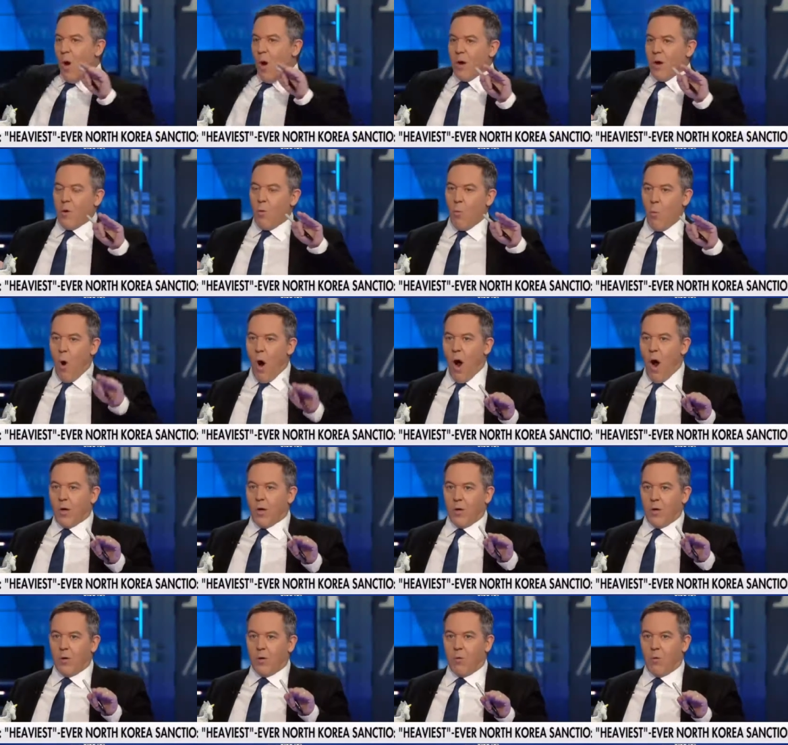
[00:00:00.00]
wanted to
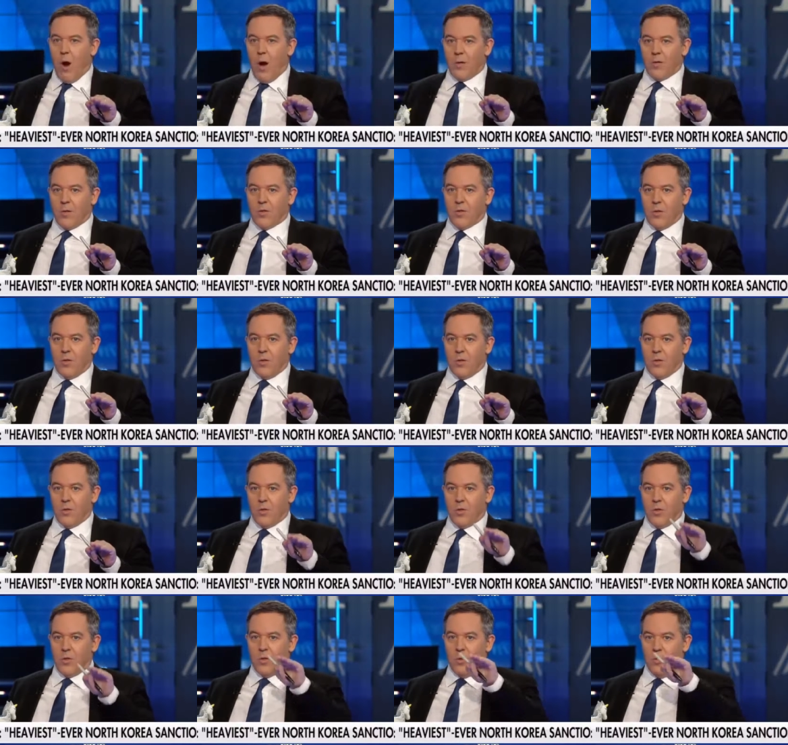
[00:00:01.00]
walk across the
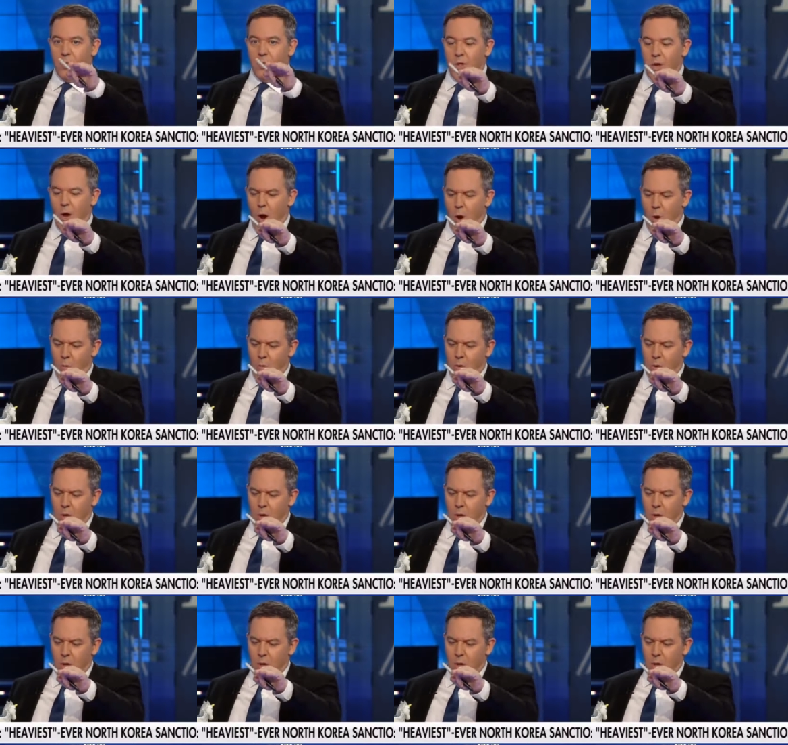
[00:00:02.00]
studio,
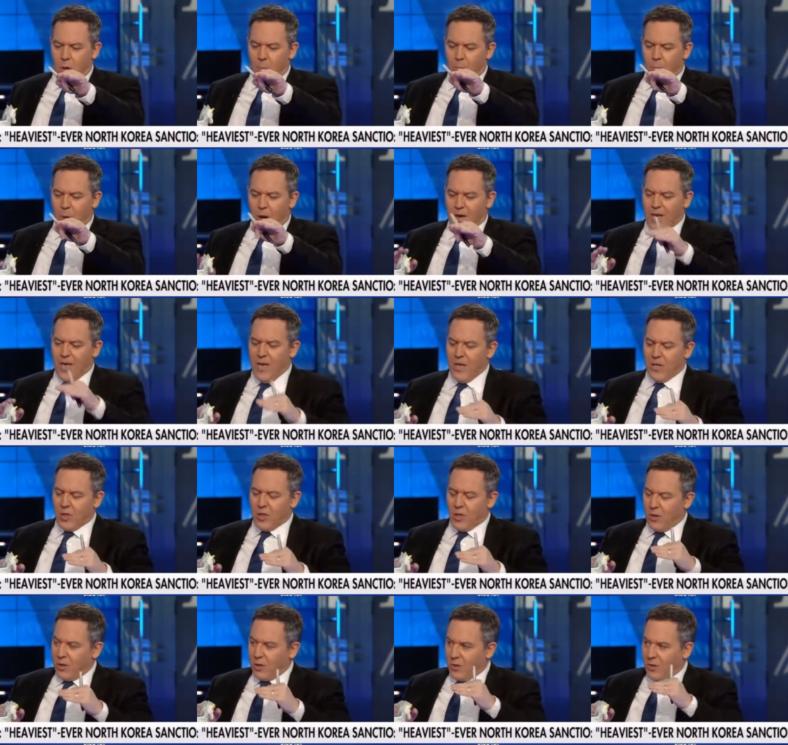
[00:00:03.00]
but
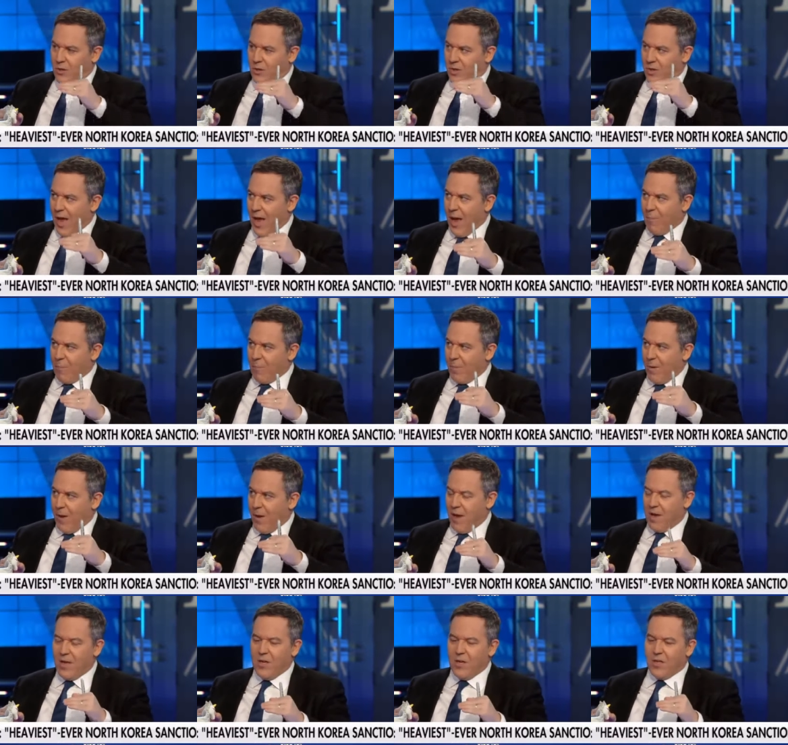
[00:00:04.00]
each step,
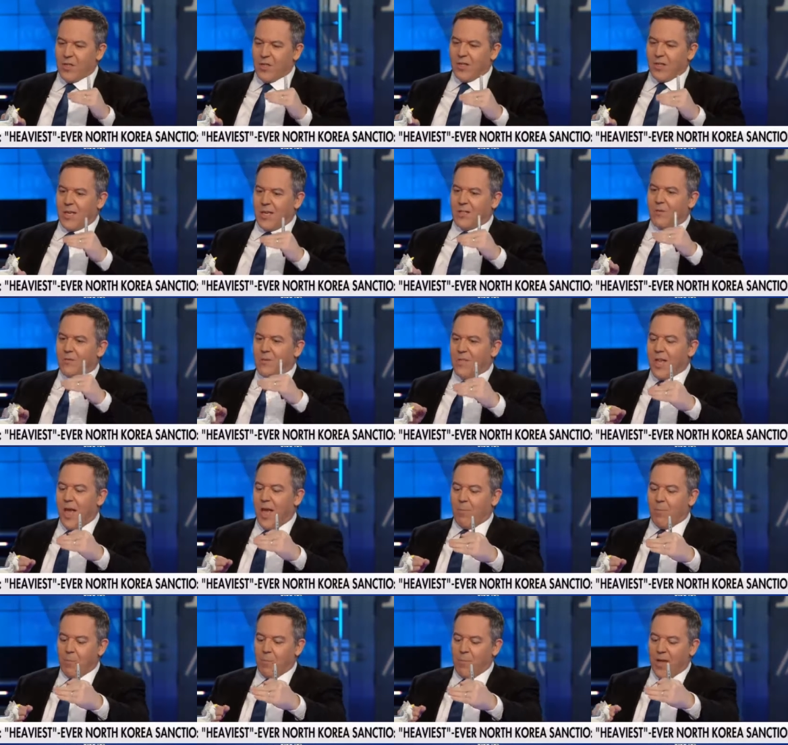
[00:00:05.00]
each successive
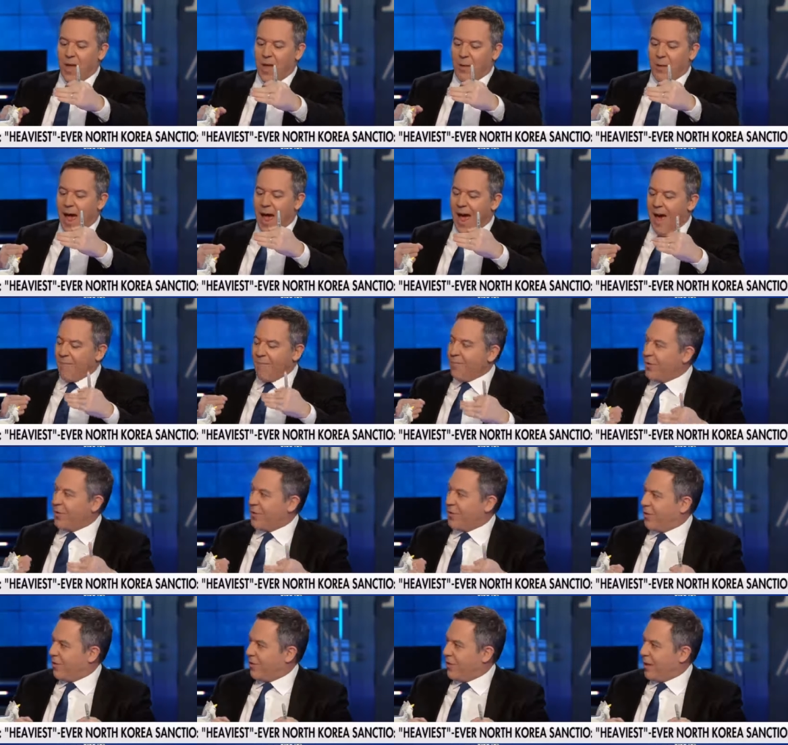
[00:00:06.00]
step became
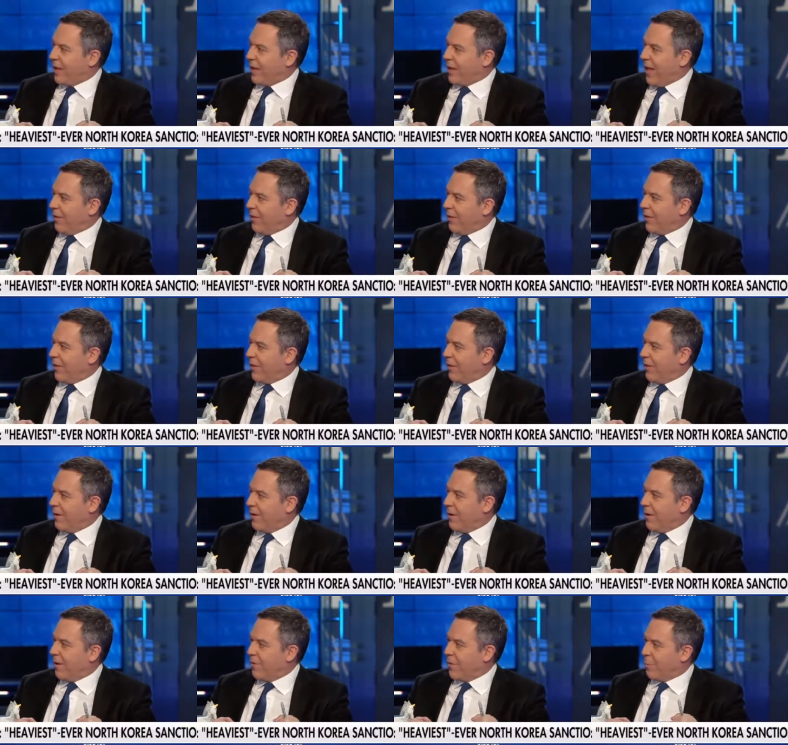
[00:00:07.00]
half the length
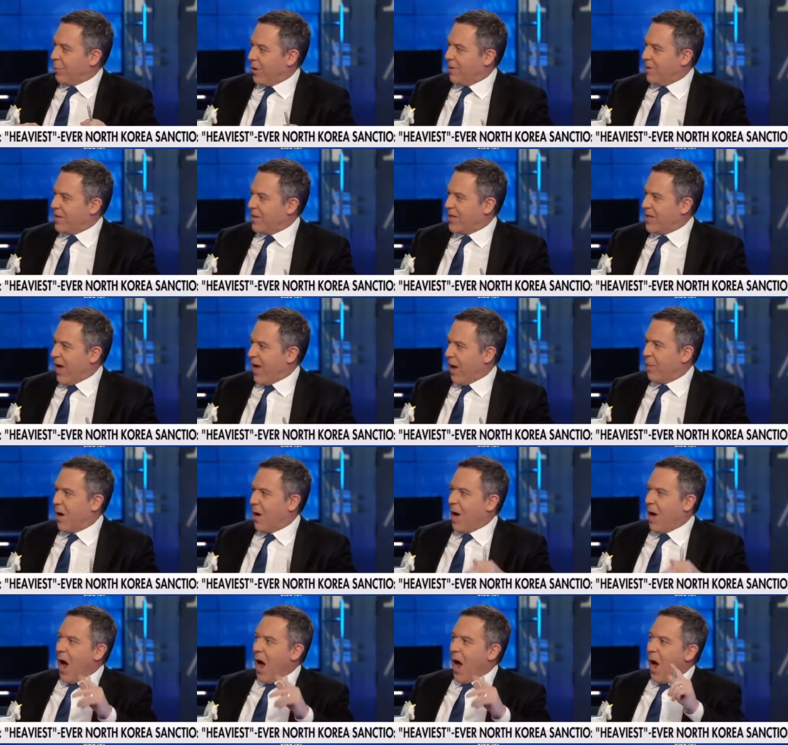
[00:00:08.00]
of the previous
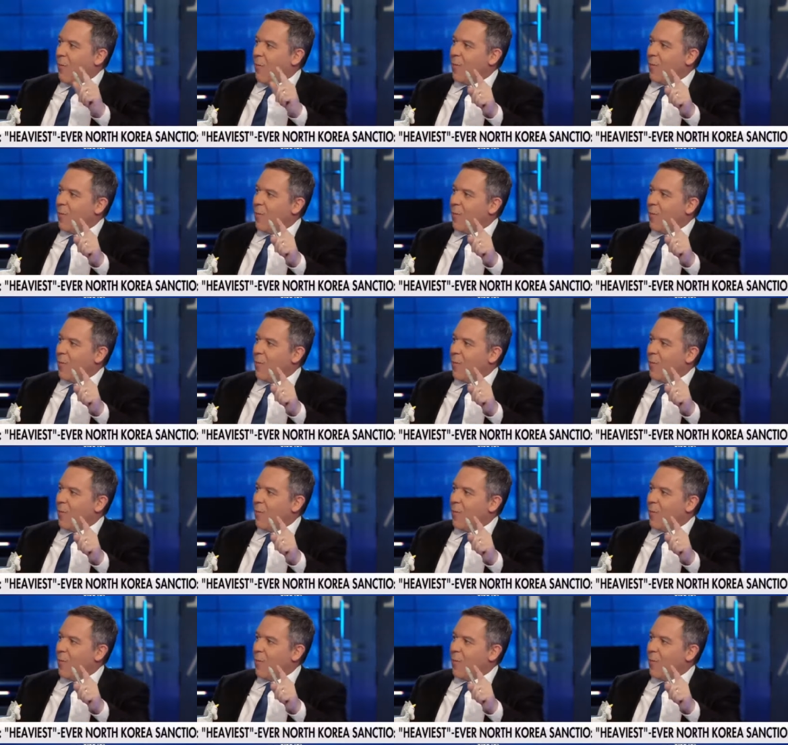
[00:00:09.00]
step, I